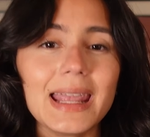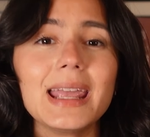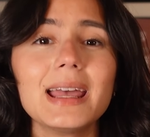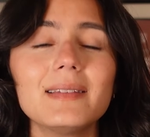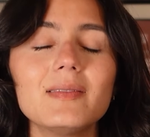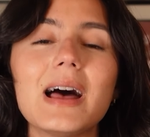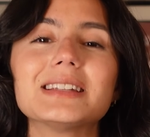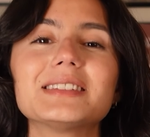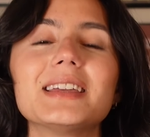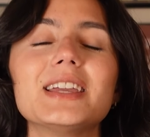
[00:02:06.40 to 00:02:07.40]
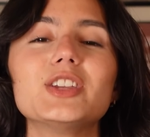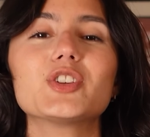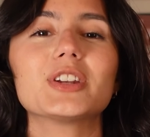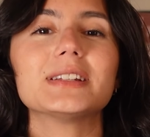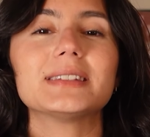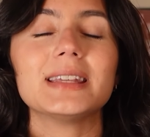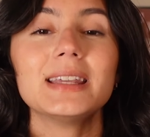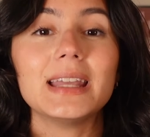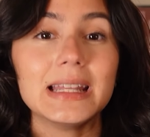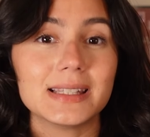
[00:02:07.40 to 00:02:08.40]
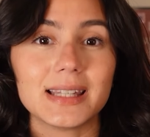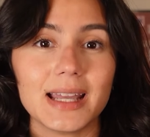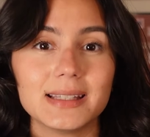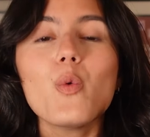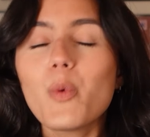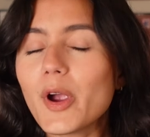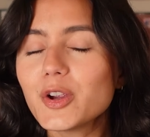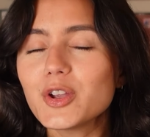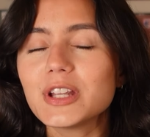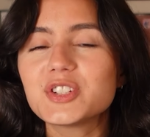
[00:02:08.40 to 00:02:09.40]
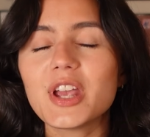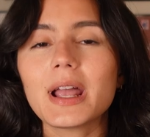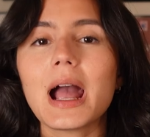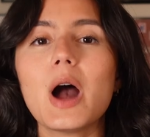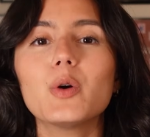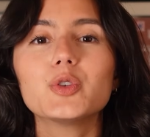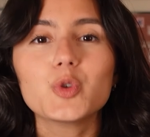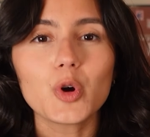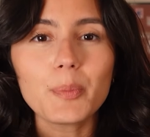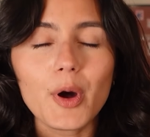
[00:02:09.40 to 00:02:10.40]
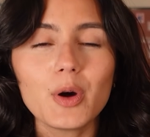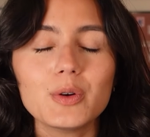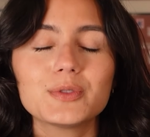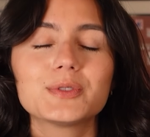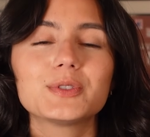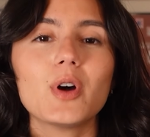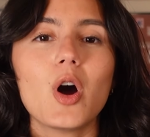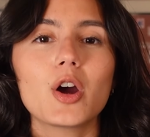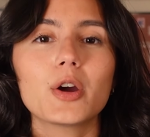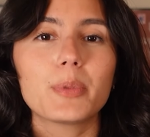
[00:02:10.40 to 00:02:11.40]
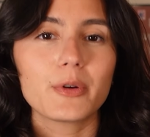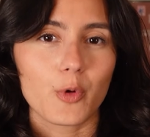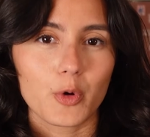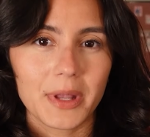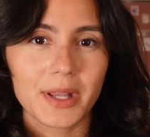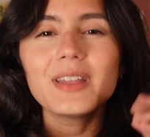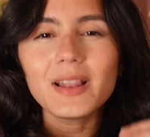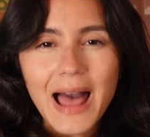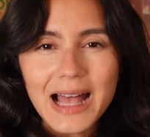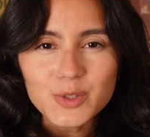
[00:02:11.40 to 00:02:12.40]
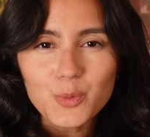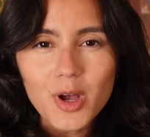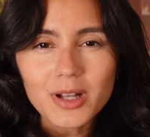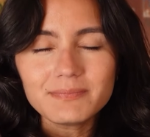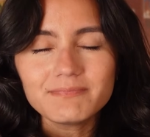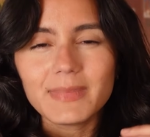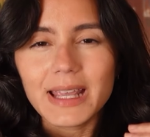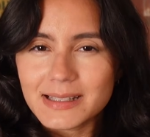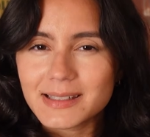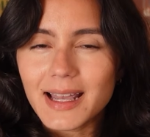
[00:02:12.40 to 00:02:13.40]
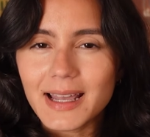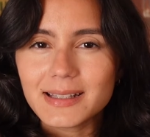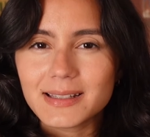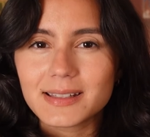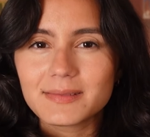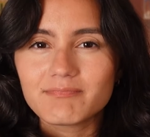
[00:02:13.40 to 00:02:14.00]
And lastly, you're gonna see Insights, where you can check how your posts are performing. The last one, Insights,